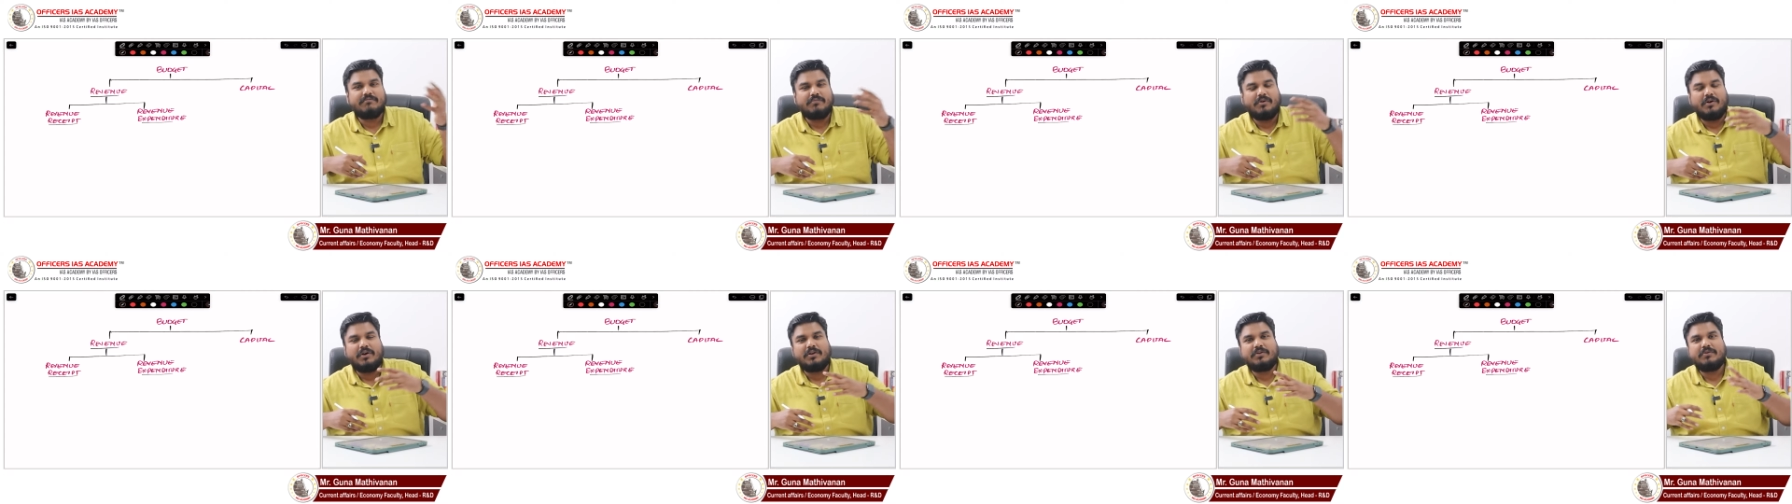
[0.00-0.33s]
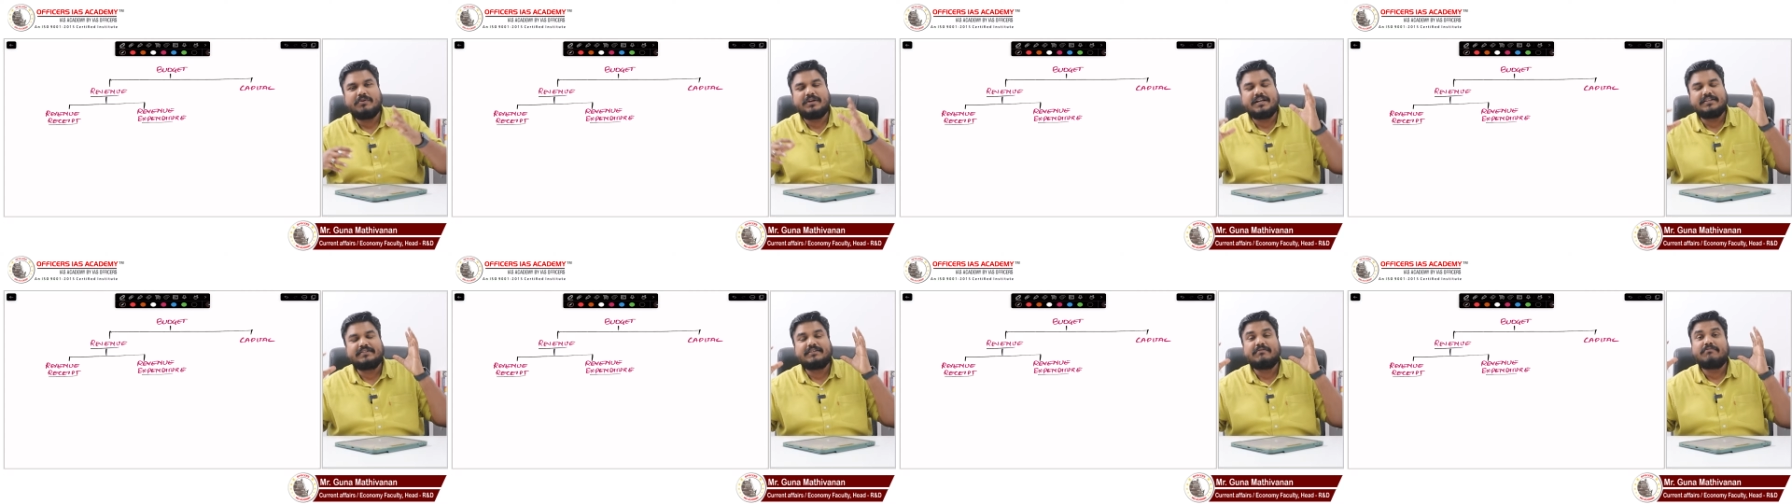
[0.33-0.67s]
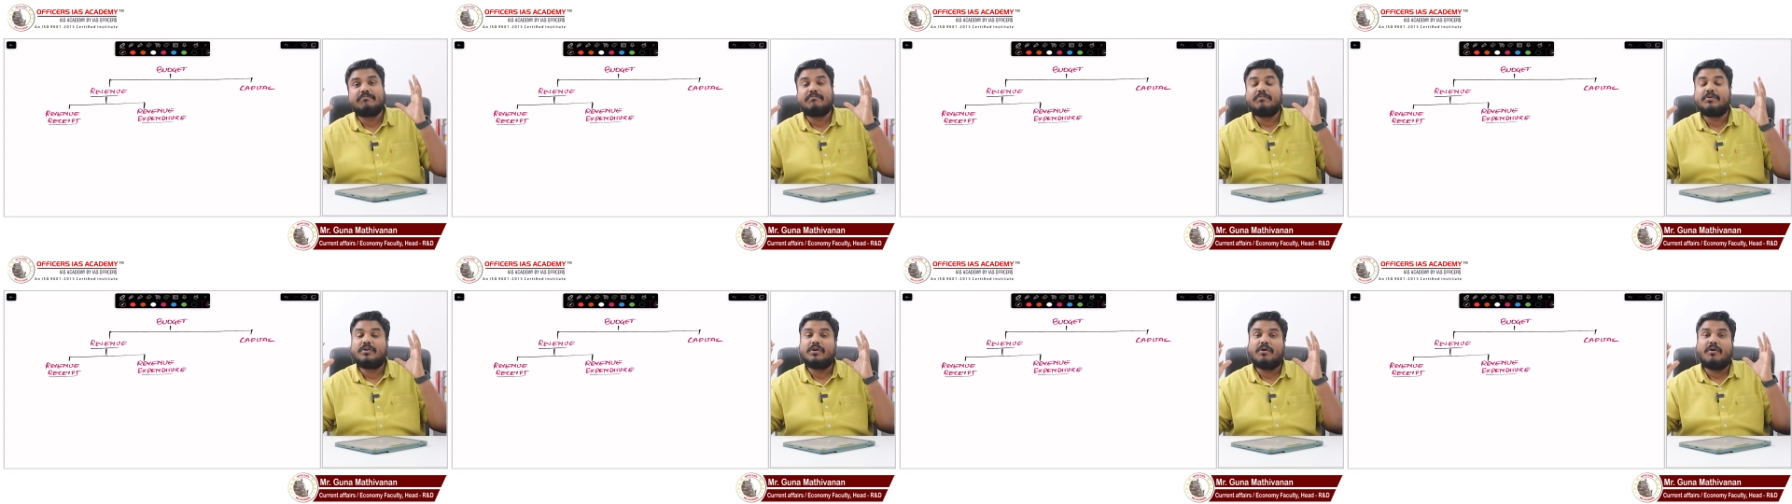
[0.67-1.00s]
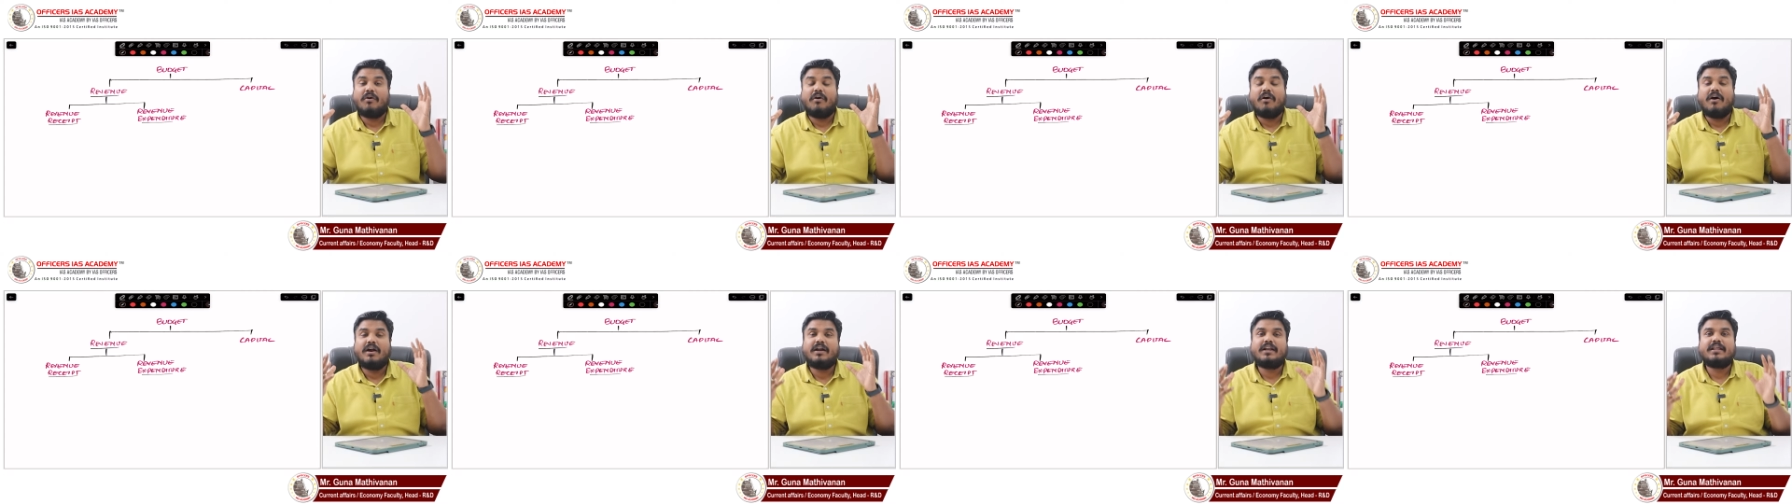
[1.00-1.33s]
borrow, it is a
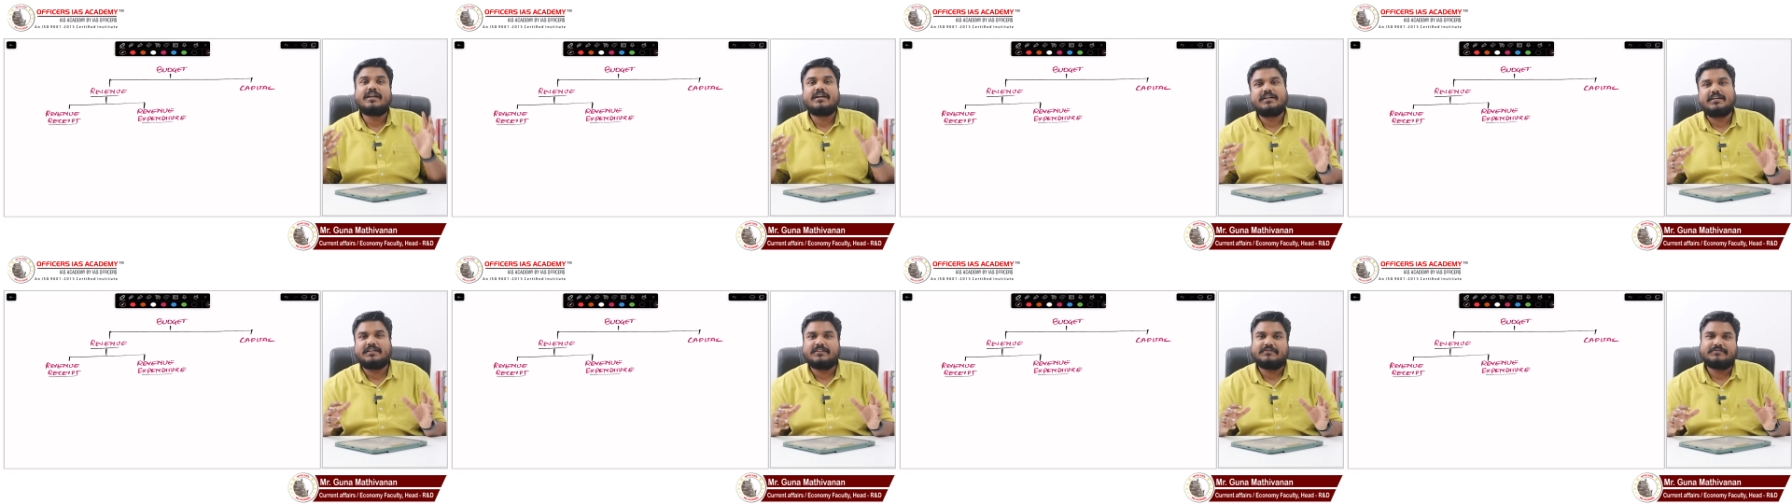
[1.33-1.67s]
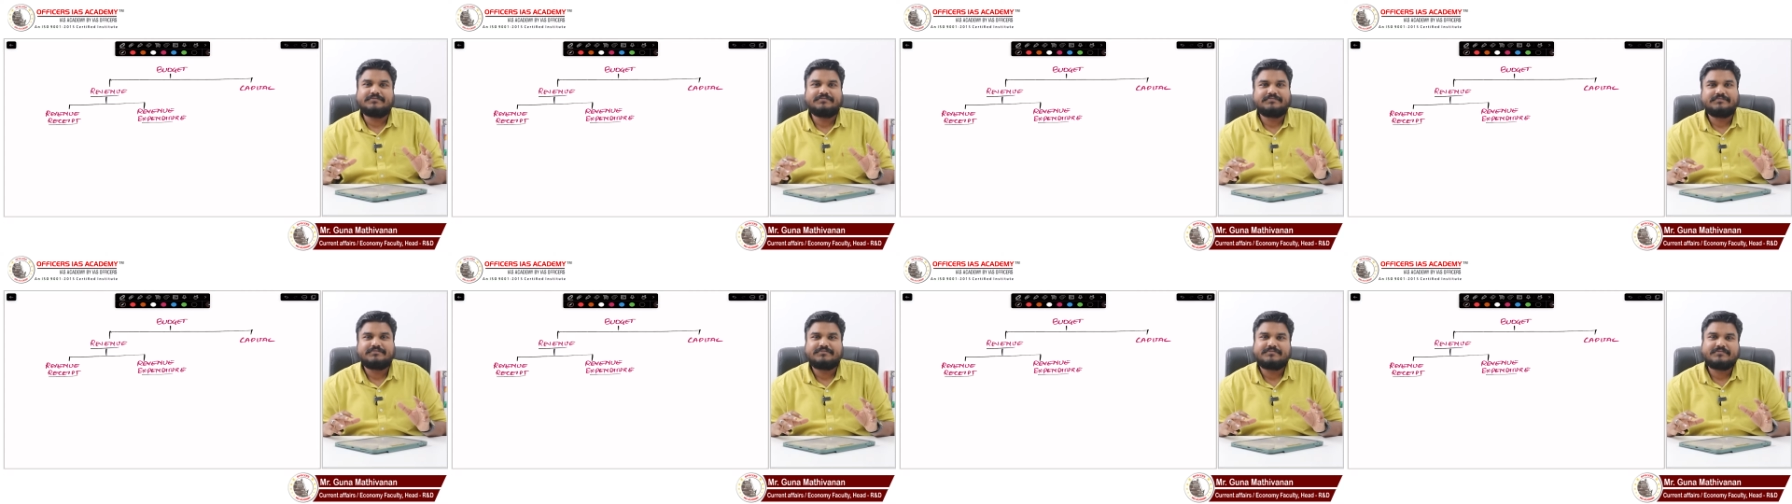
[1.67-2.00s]
broader term.